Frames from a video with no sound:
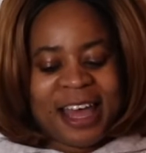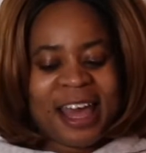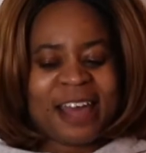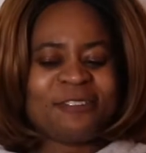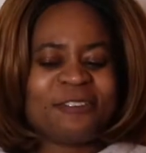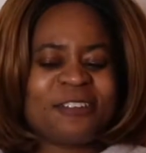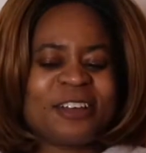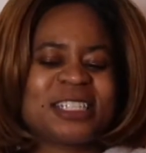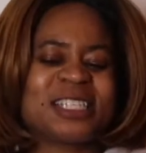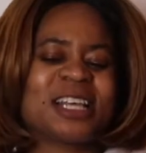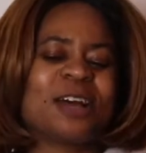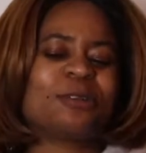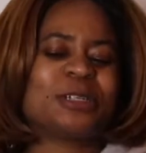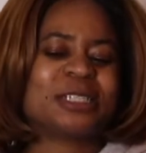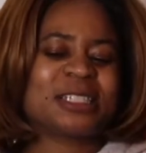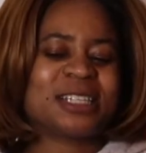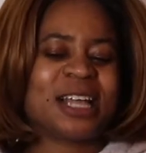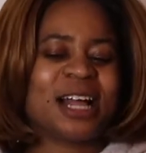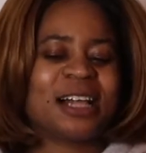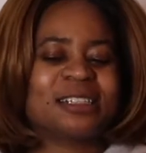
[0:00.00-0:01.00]
At first I
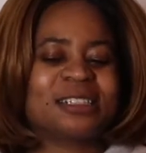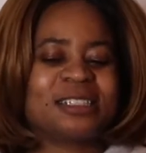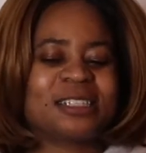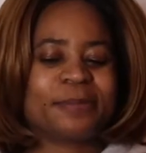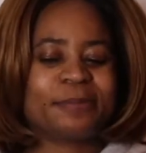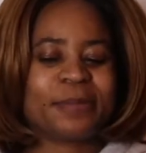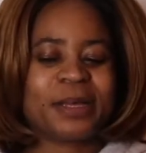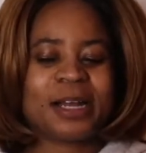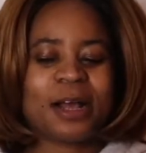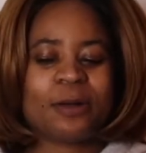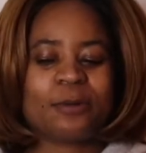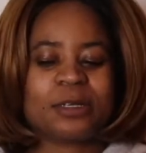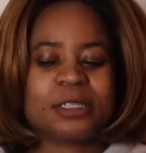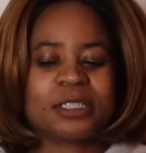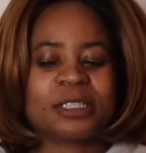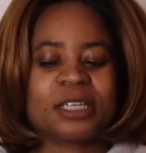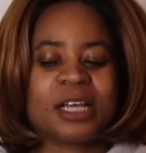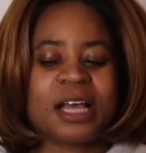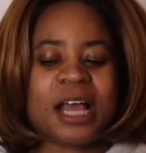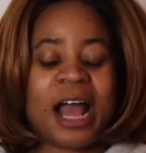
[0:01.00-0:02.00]
was doubting, man. I
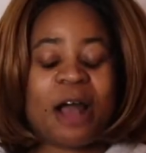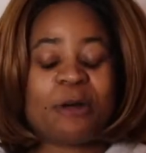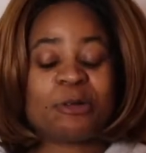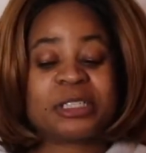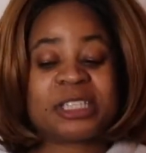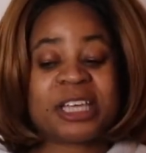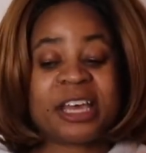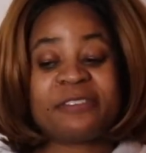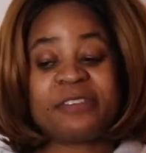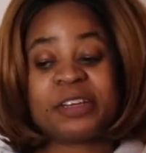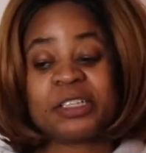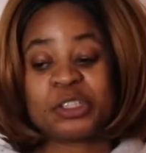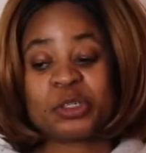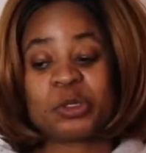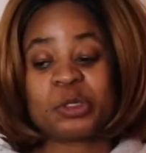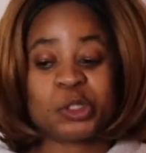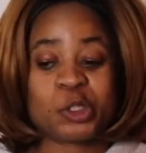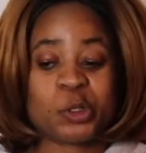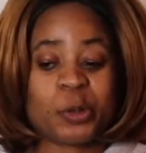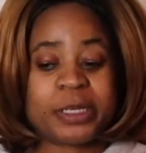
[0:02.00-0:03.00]
was having
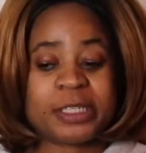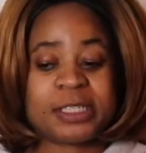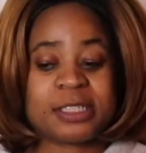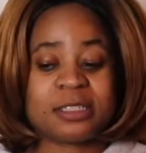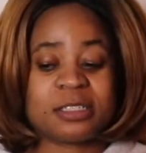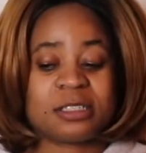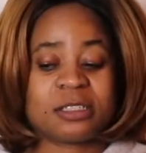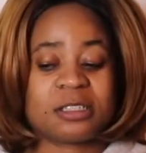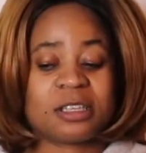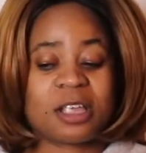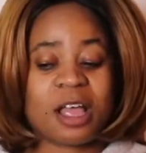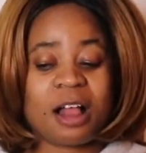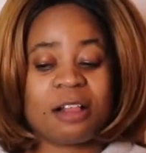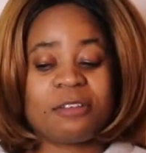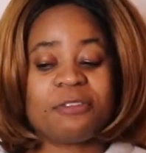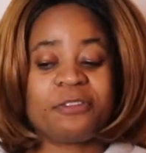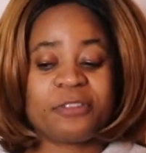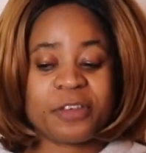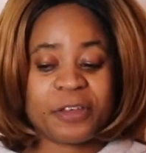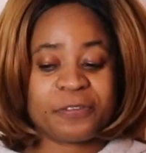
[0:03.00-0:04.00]
two choices: Dell
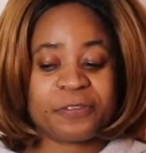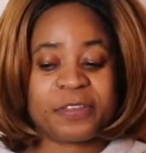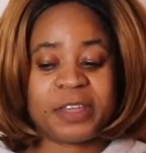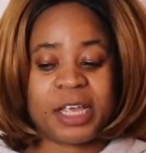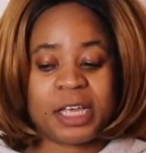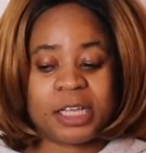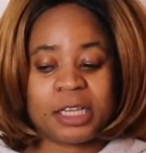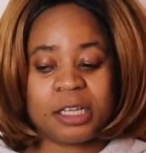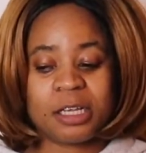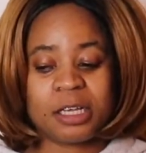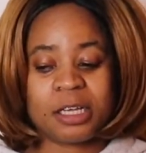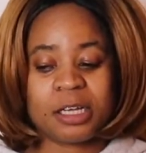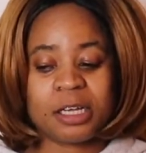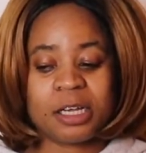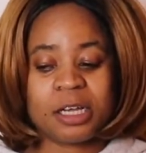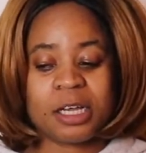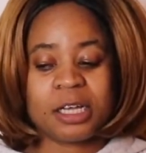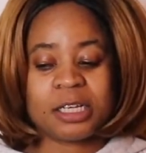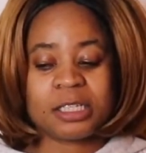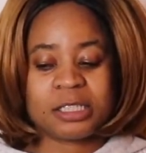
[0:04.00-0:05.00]
15,
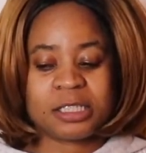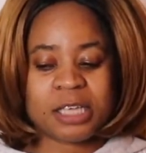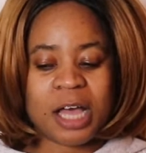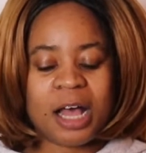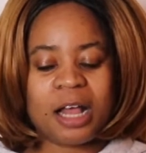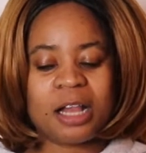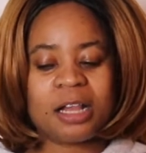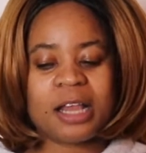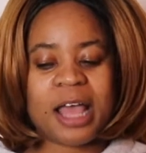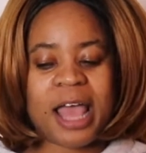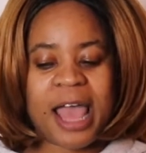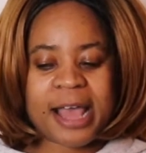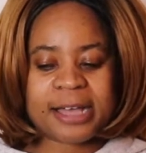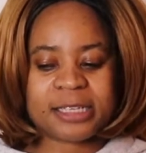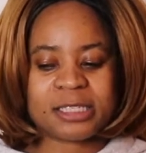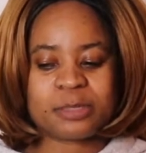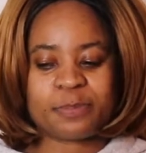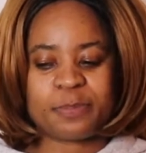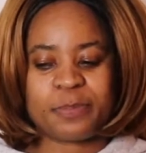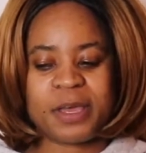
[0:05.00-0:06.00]
Dell
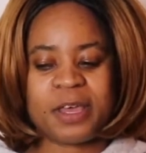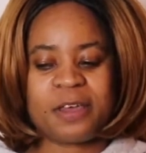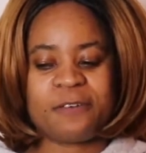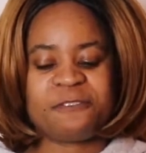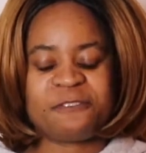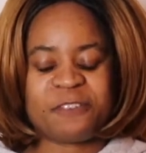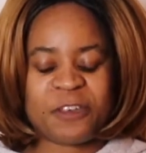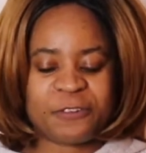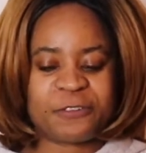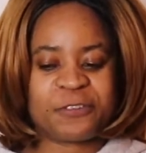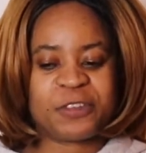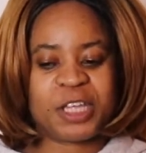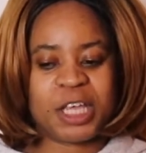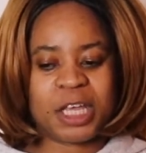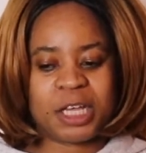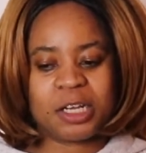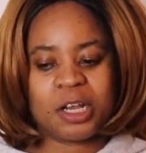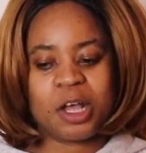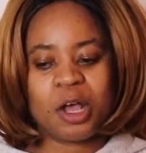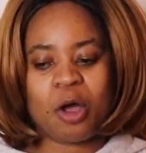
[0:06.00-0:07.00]
XP
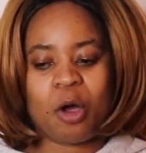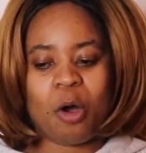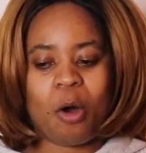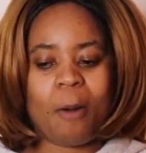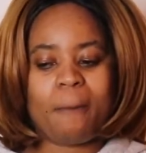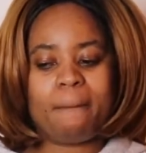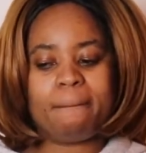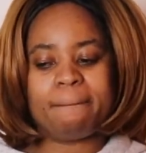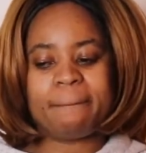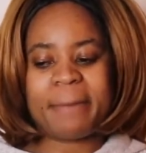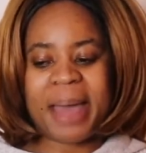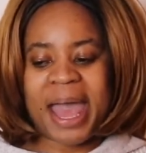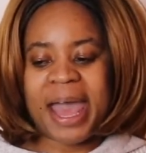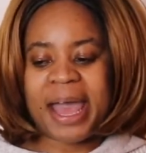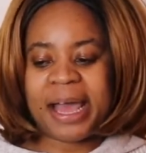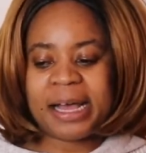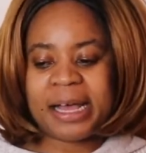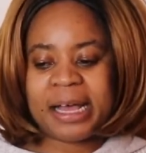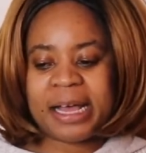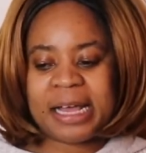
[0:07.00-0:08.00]
15, or
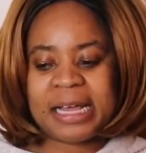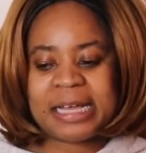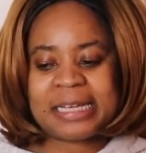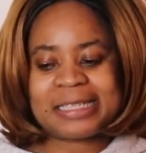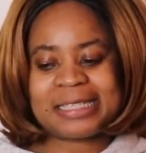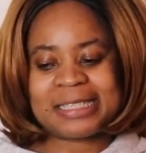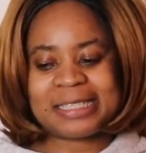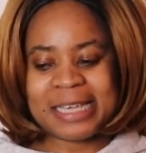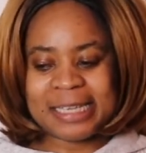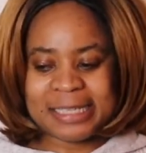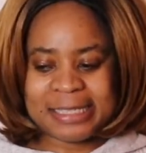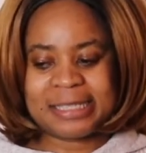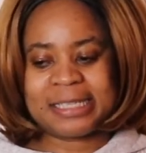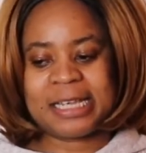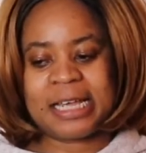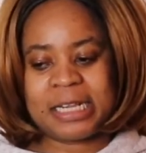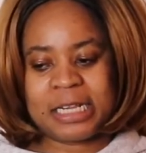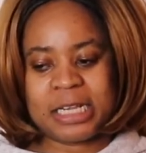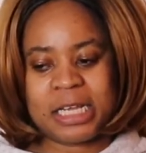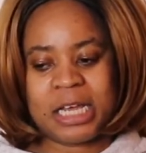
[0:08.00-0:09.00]
Mac
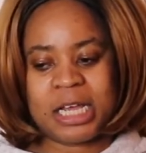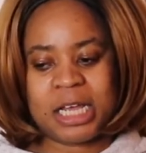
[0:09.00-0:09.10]
16